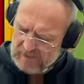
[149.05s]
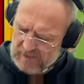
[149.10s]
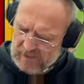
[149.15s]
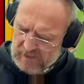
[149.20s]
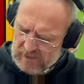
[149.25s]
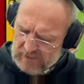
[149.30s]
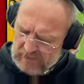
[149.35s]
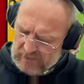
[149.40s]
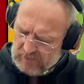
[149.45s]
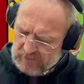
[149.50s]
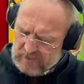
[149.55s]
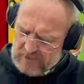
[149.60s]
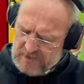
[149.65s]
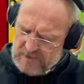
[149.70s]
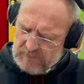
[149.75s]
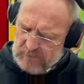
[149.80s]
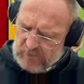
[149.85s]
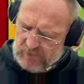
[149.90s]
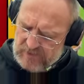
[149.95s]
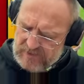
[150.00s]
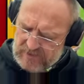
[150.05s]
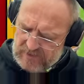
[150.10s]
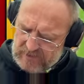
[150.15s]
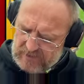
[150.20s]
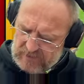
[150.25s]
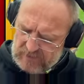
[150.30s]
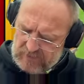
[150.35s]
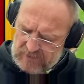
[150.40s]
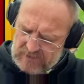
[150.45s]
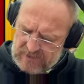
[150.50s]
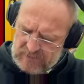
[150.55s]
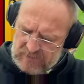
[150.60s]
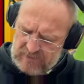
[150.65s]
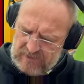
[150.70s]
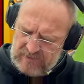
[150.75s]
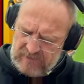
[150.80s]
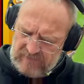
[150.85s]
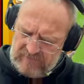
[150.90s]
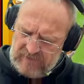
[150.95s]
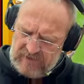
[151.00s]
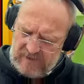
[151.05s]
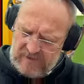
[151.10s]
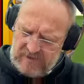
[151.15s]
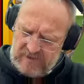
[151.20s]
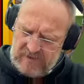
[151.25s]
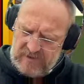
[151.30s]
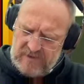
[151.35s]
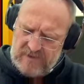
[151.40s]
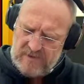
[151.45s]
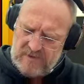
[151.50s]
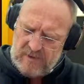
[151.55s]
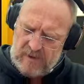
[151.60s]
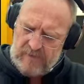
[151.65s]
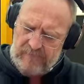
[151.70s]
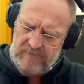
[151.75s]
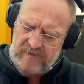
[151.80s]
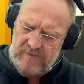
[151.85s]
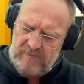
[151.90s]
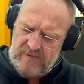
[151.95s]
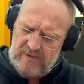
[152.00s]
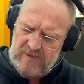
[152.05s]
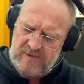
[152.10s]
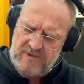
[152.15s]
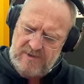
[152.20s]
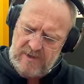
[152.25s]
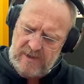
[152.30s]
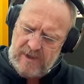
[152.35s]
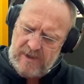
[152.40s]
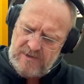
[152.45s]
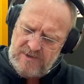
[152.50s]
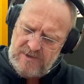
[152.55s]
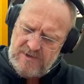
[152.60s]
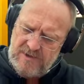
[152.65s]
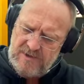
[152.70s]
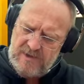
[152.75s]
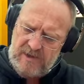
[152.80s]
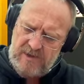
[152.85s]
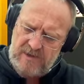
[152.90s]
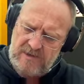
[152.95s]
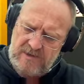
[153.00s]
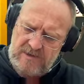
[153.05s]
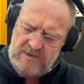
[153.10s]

Little disappointed though with the event this time, because they actually changed the